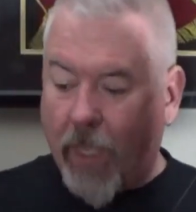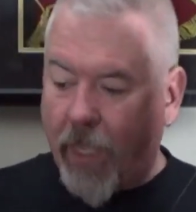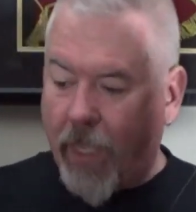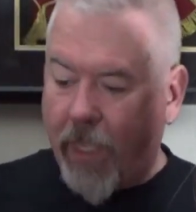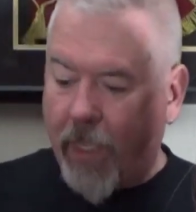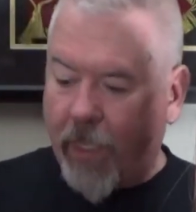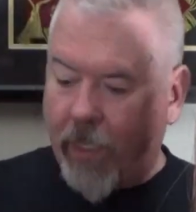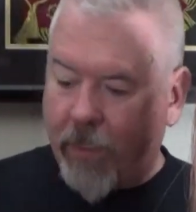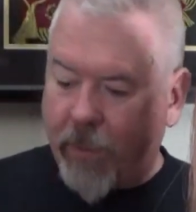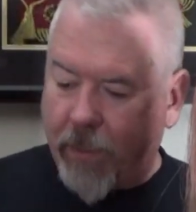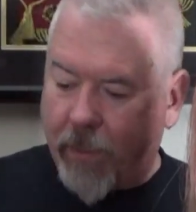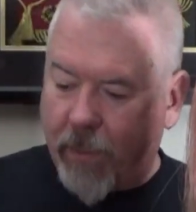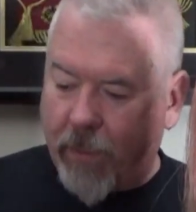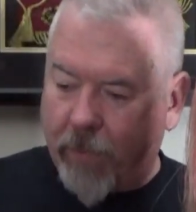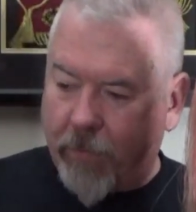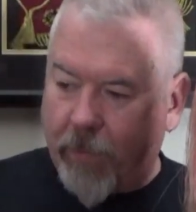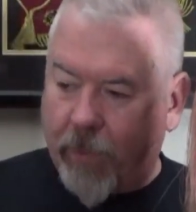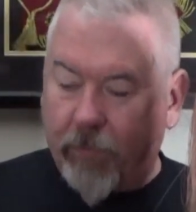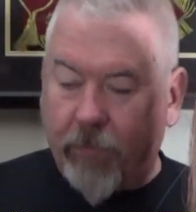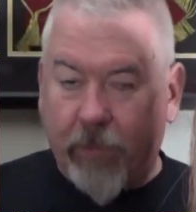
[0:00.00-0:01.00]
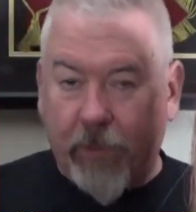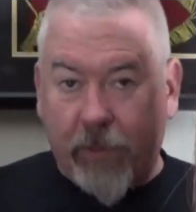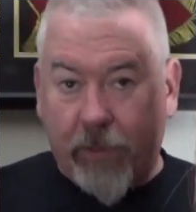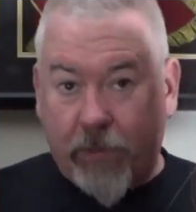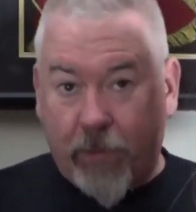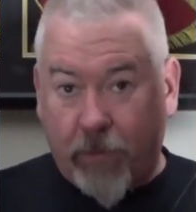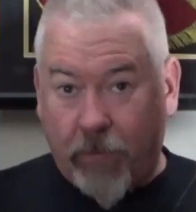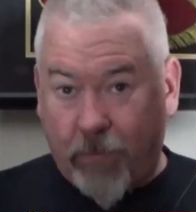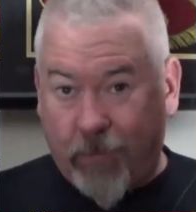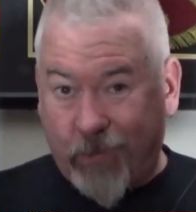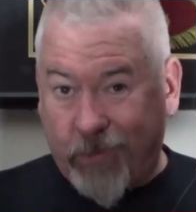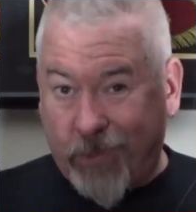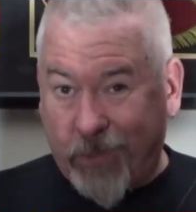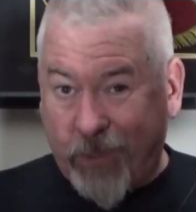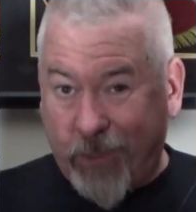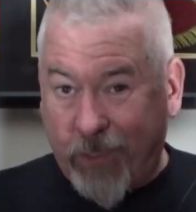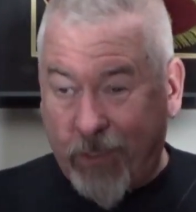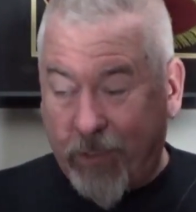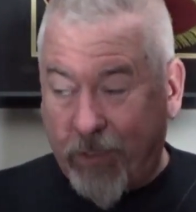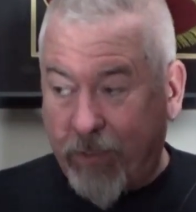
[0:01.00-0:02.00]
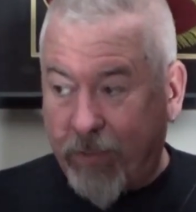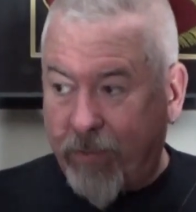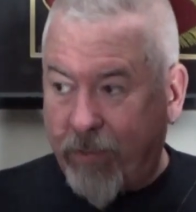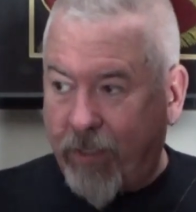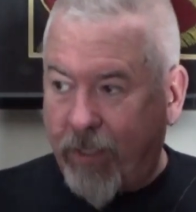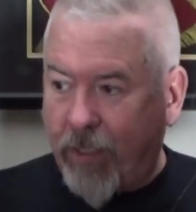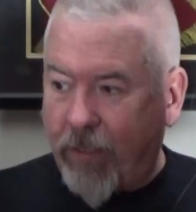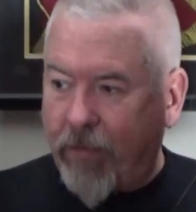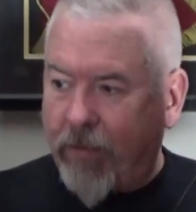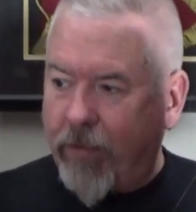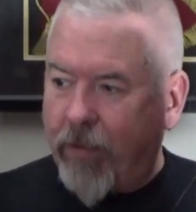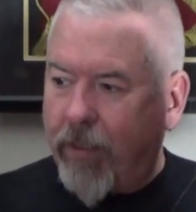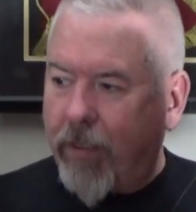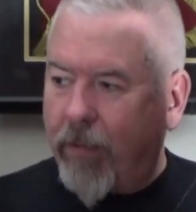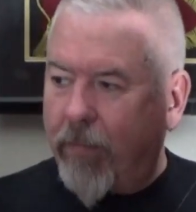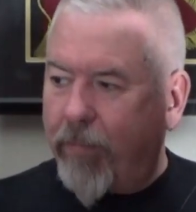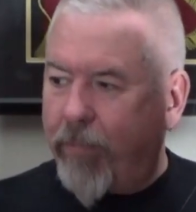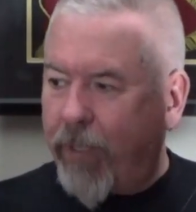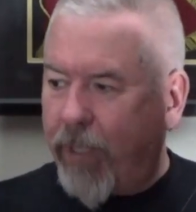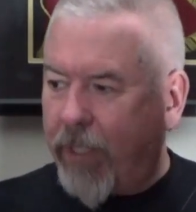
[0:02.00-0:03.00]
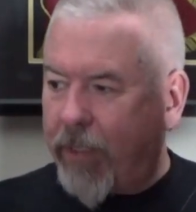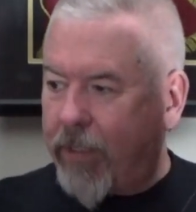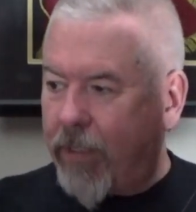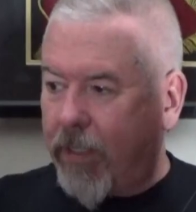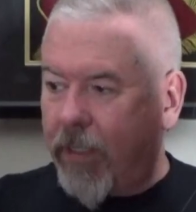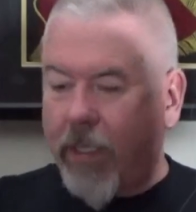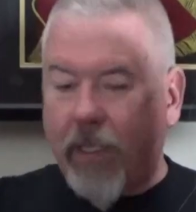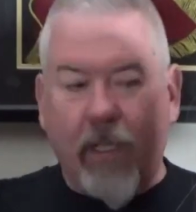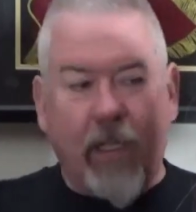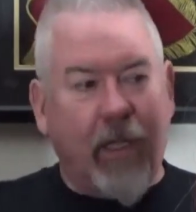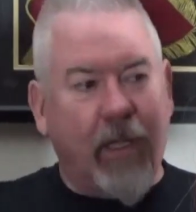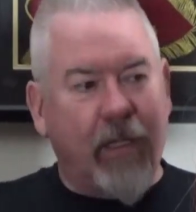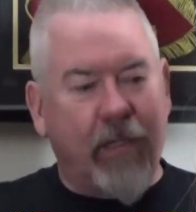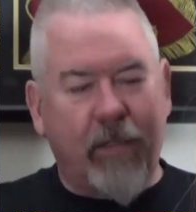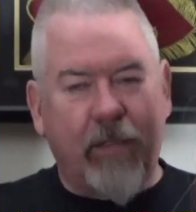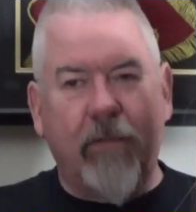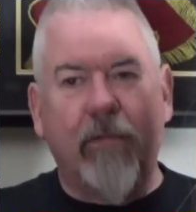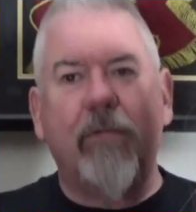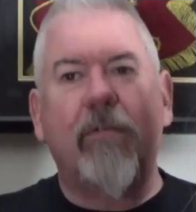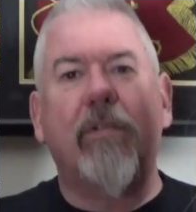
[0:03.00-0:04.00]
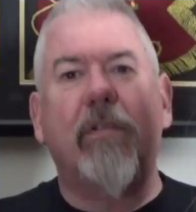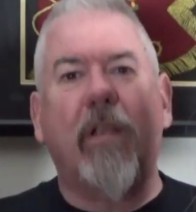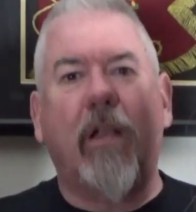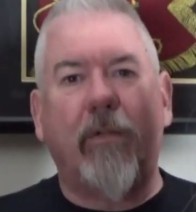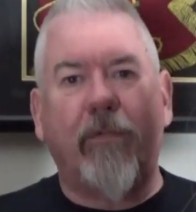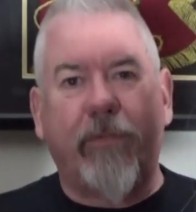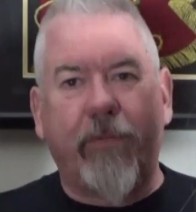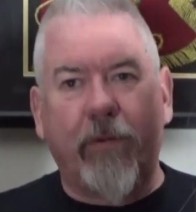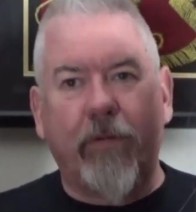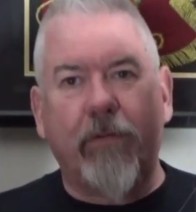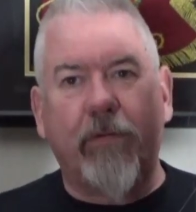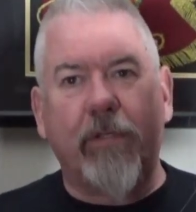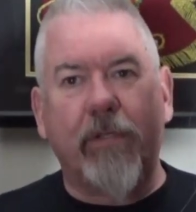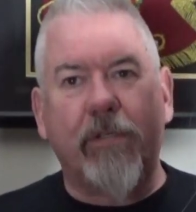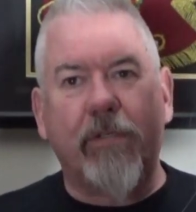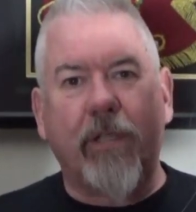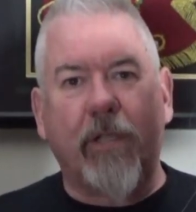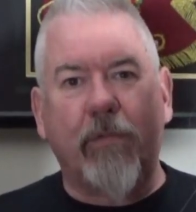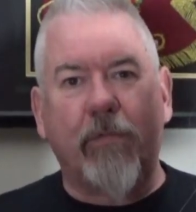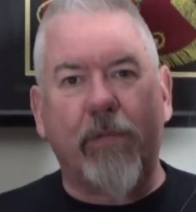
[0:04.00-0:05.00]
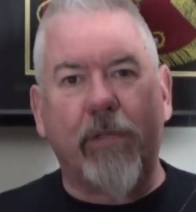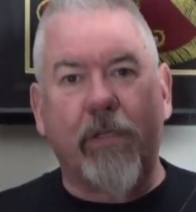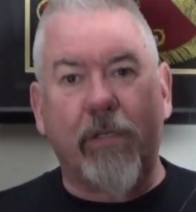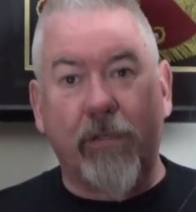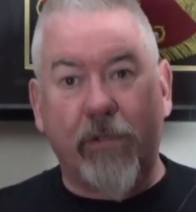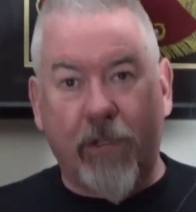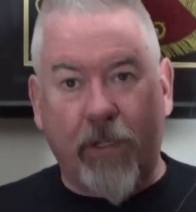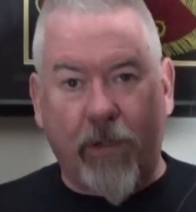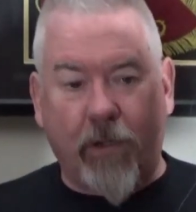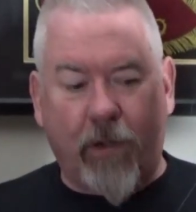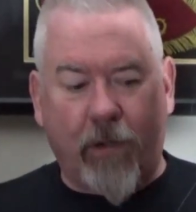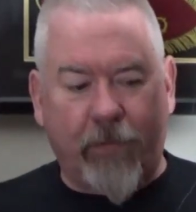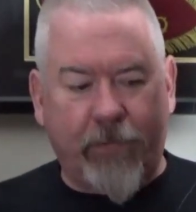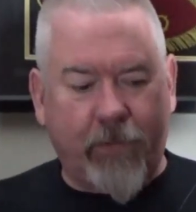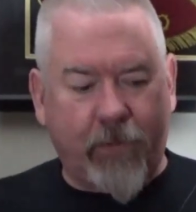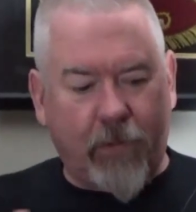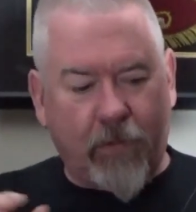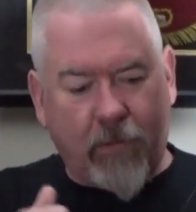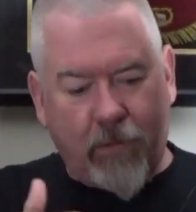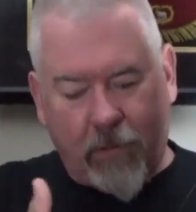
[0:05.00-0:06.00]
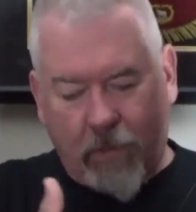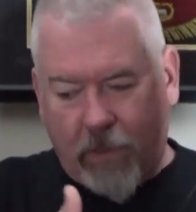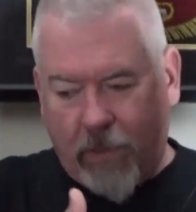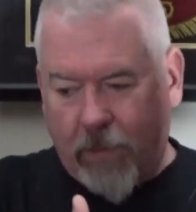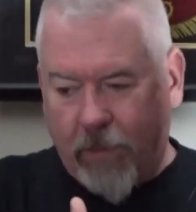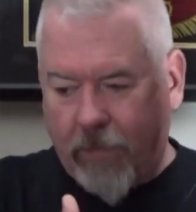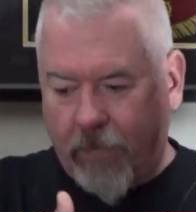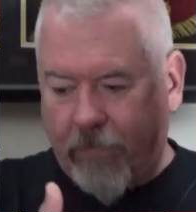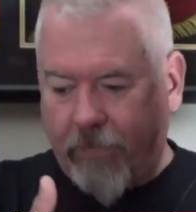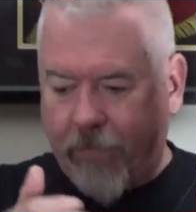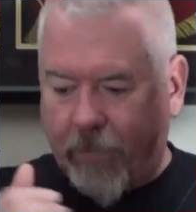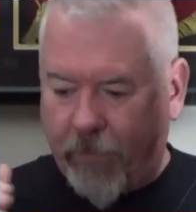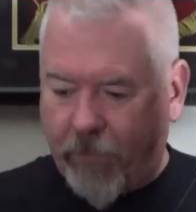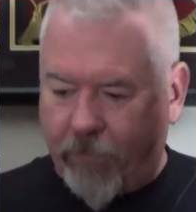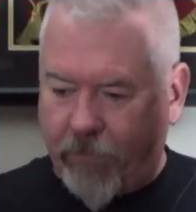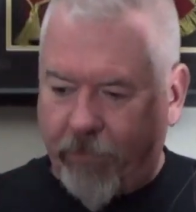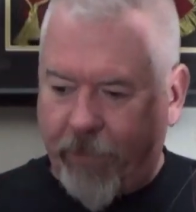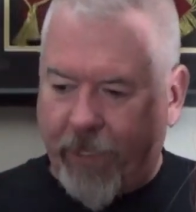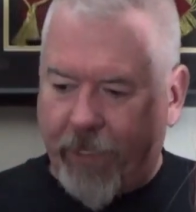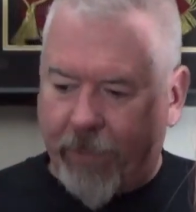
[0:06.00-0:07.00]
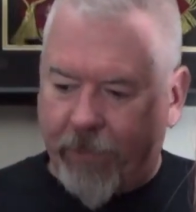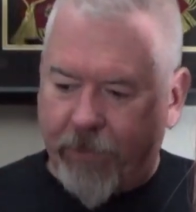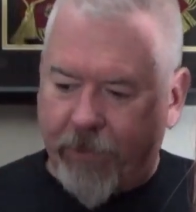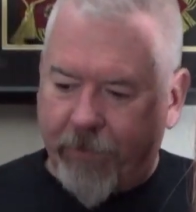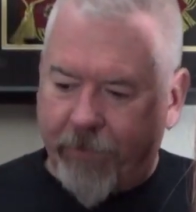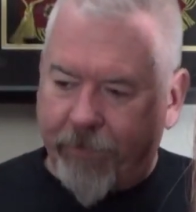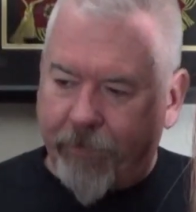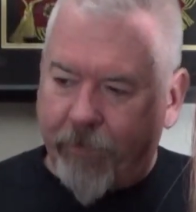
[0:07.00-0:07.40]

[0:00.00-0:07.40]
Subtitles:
And I'm not really sure what the deal is there, but it further distinguishes the officer from the ranks.